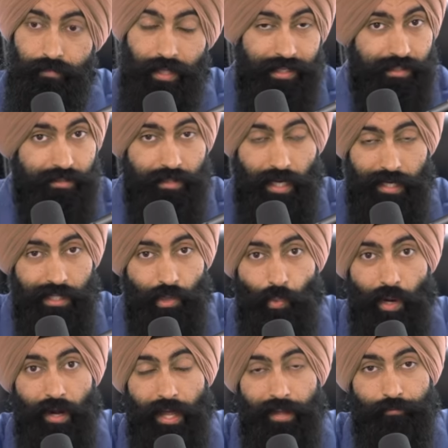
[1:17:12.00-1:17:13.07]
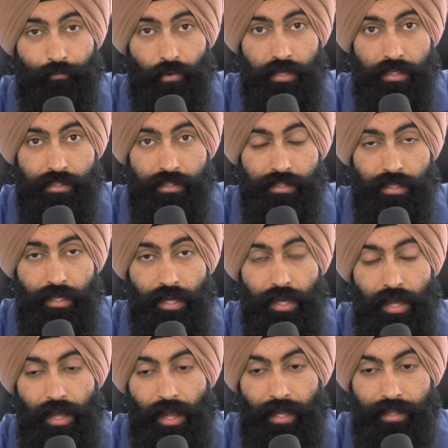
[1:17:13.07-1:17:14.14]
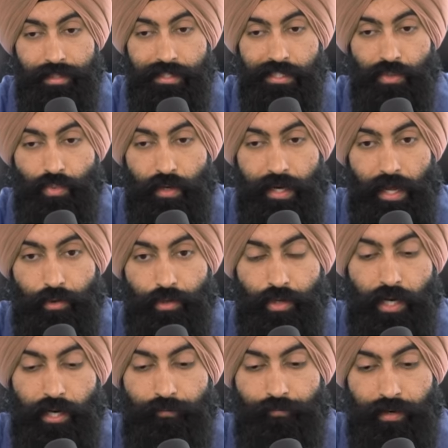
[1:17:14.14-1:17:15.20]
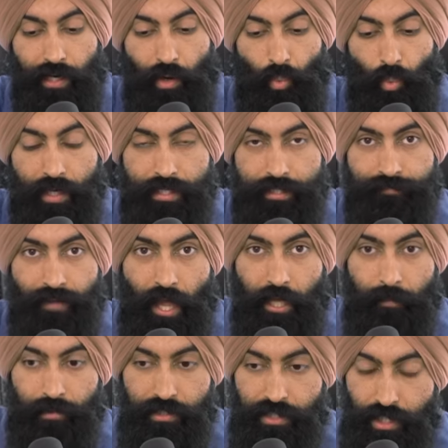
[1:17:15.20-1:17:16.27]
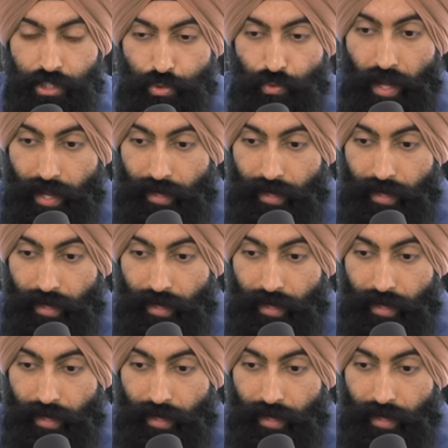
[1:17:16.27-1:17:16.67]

That's kind of the way life works. And this is where now you got to figure out what is valuable to you.